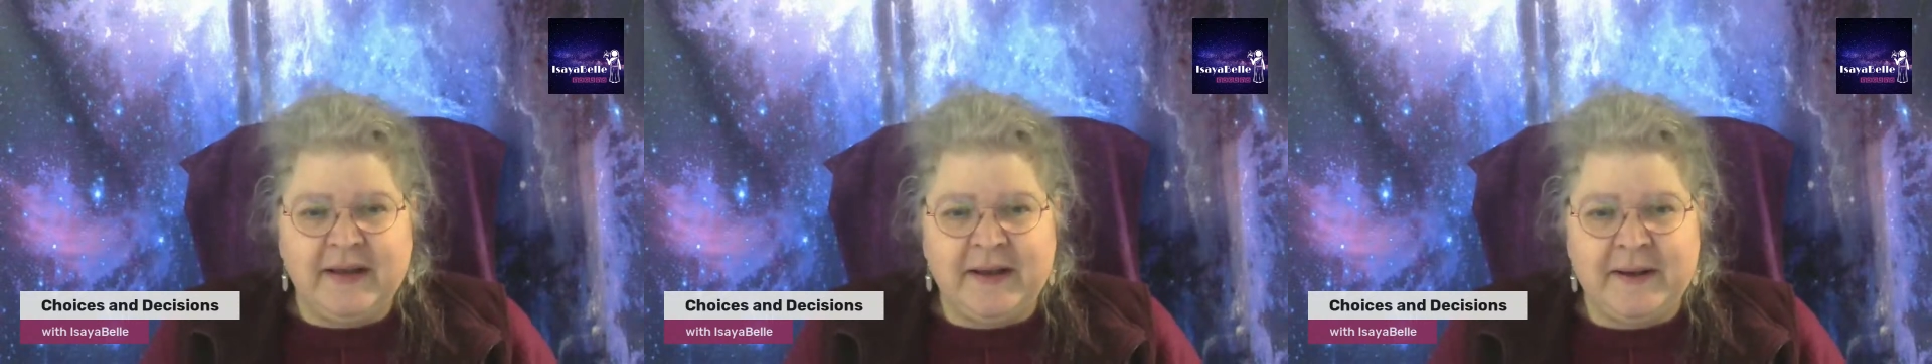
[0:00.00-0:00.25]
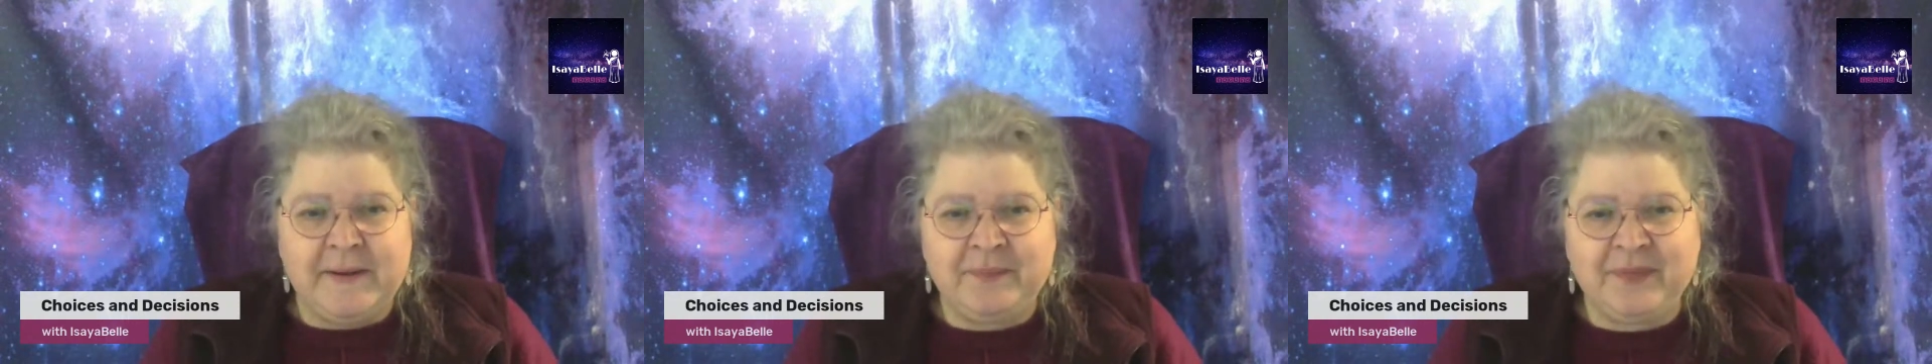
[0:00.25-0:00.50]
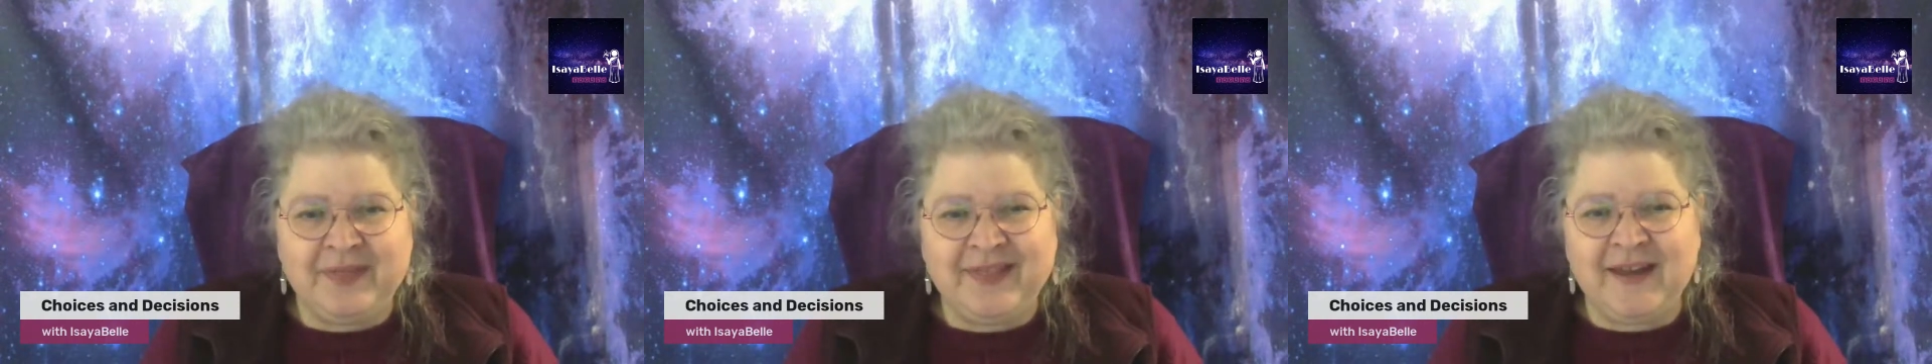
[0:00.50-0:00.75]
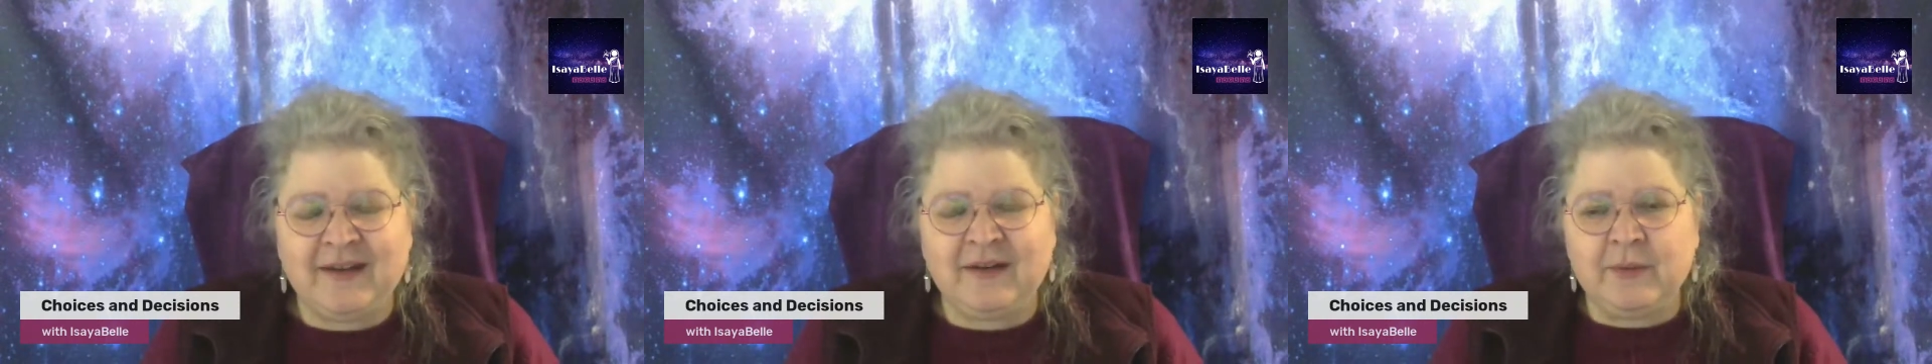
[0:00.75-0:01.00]

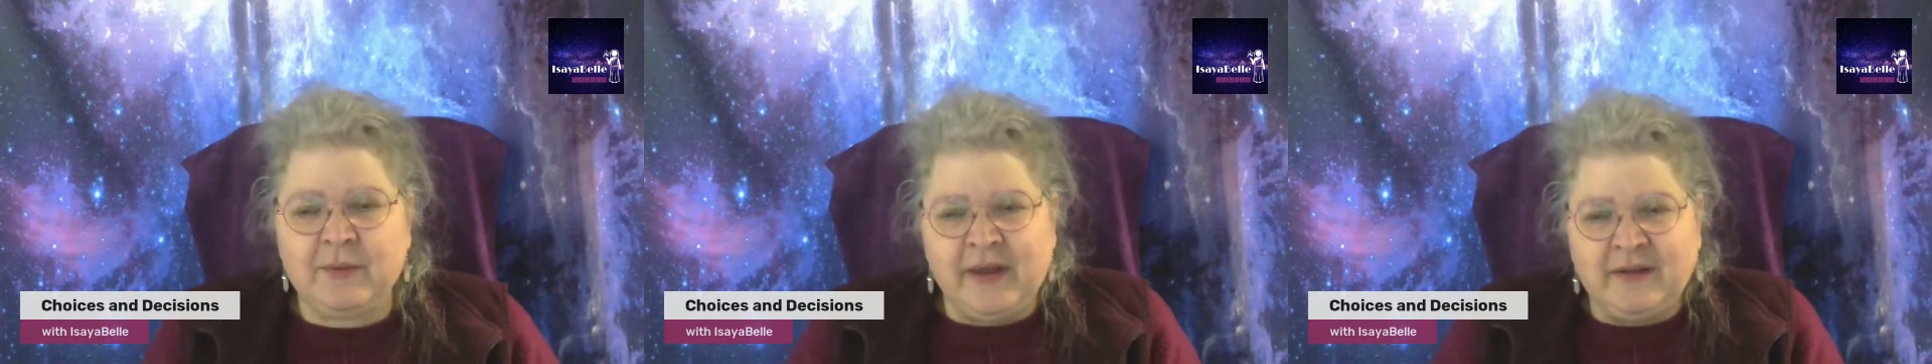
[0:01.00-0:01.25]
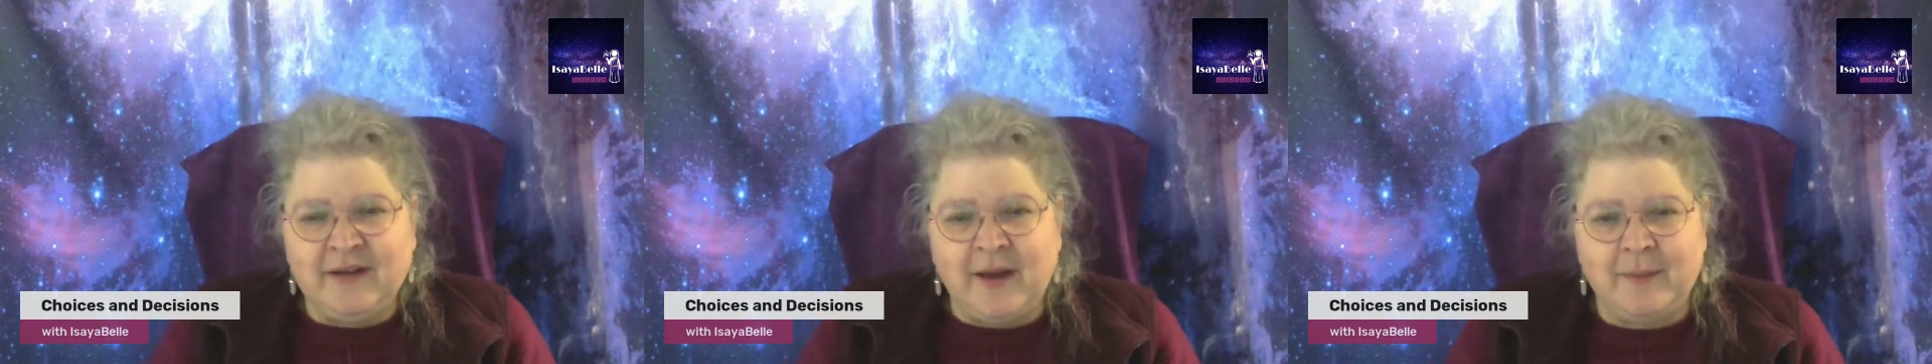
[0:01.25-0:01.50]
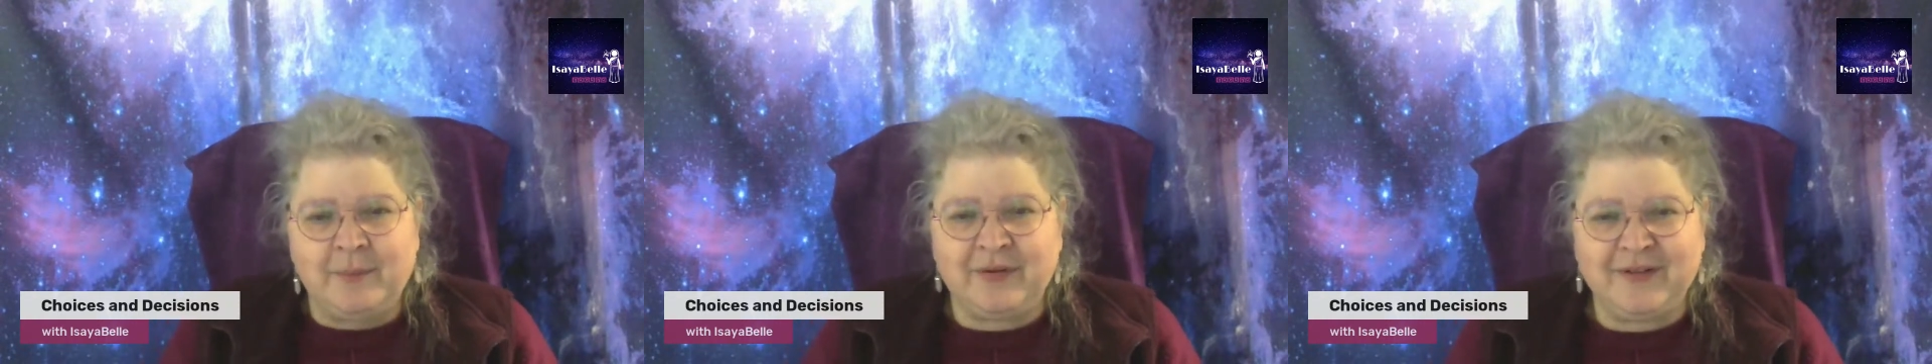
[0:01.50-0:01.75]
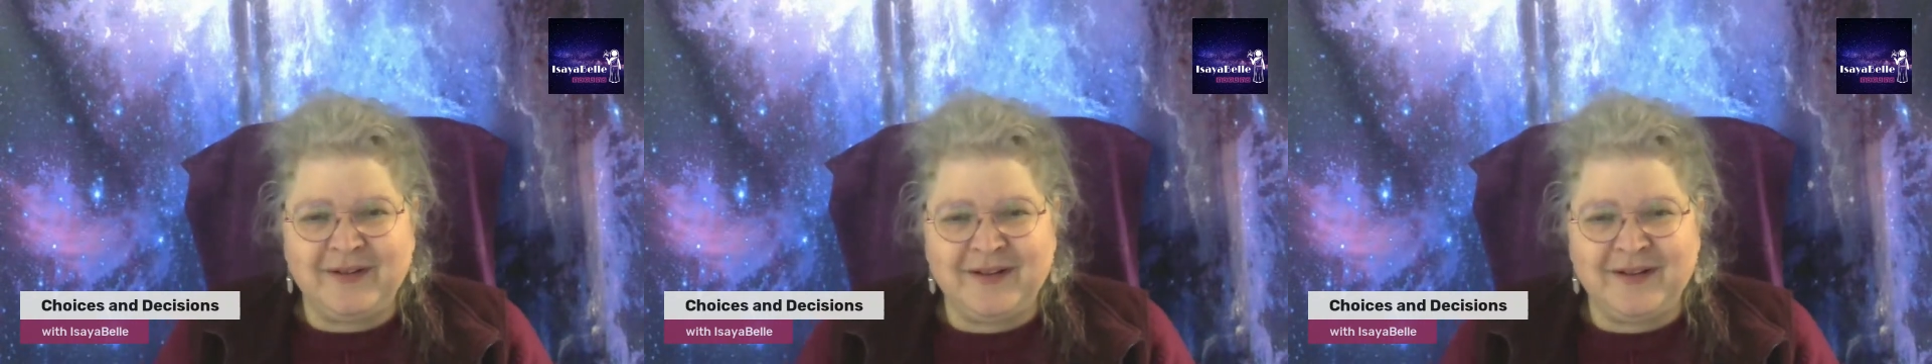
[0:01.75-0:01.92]
then we end up